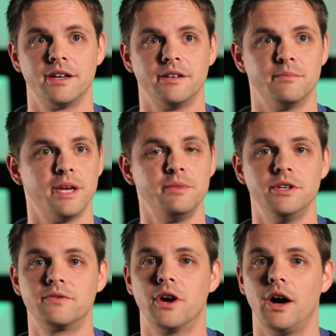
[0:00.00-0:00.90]
Maybe
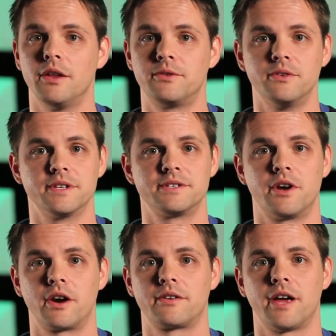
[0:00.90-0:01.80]
you've gone through this
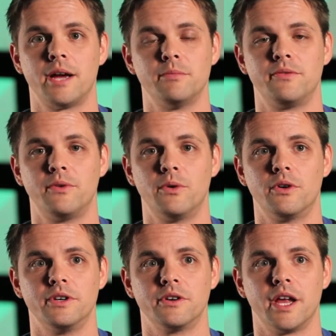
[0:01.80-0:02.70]
dark time
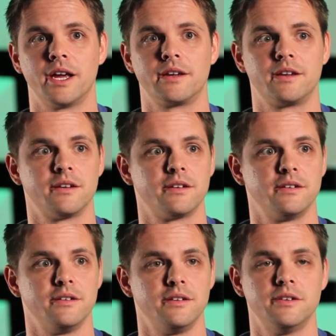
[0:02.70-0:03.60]
before and you're like,
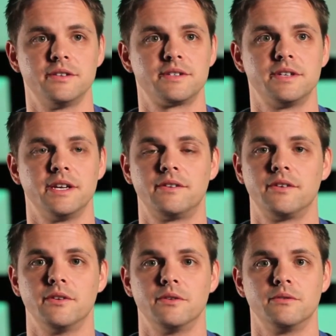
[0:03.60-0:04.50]
you just need
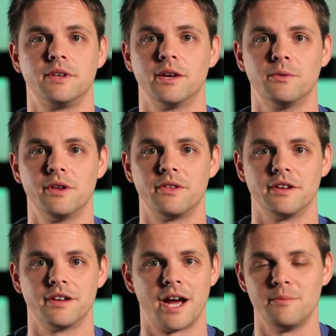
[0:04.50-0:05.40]
to get with
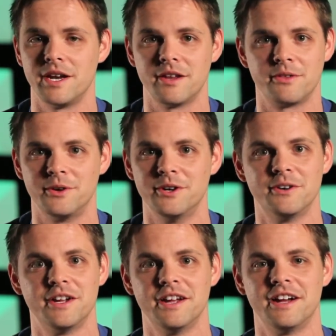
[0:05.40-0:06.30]
it. I made it
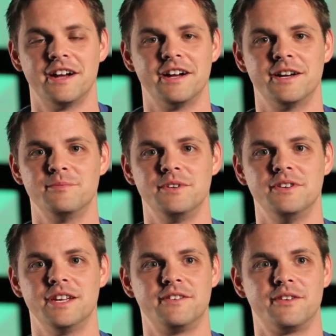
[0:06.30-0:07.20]
through.
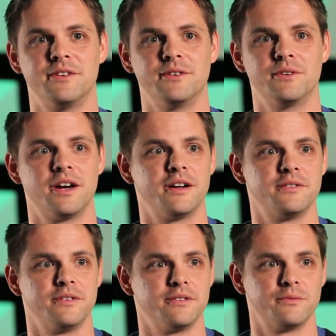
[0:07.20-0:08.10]
You need
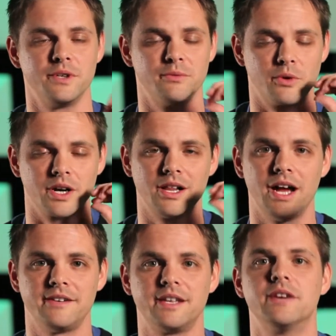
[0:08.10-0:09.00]
to, we're
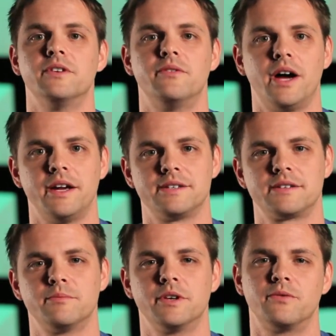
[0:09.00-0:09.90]
inclined to give
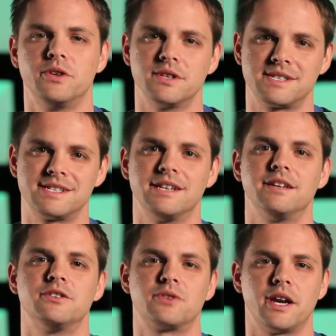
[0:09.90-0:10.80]
advice, but if we just
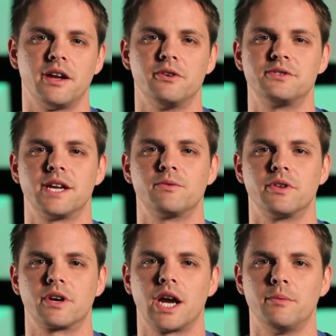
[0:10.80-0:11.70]
sit and try to understand
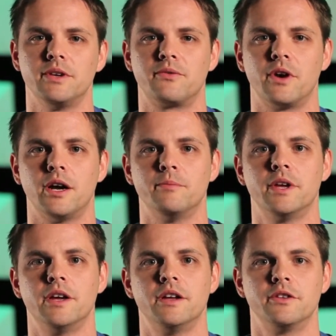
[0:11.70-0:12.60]
where they're coming from,
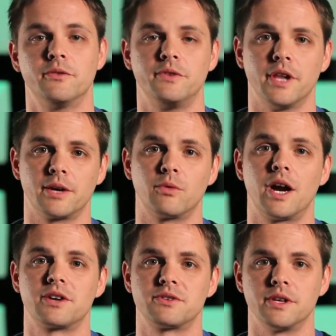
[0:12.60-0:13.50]
they'll feel like we're
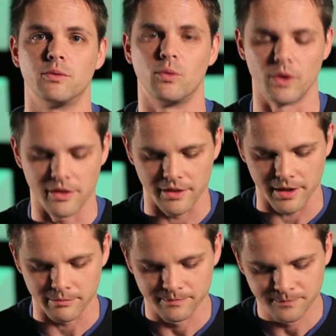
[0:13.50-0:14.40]
actually with
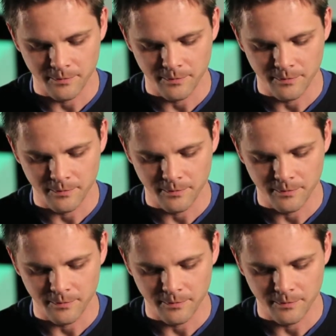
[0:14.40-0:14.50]
them.